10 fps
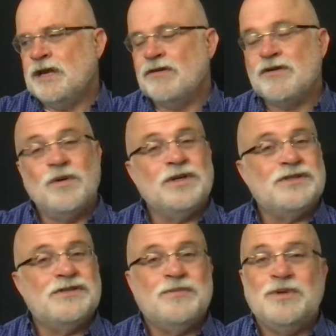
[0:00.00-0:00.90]
Now, of
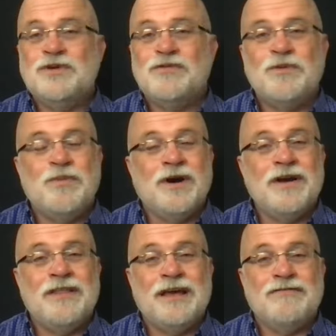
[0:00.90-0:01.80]
course, the beautiful
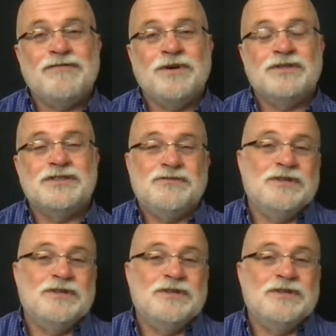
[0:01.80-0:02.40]
part of that, folks,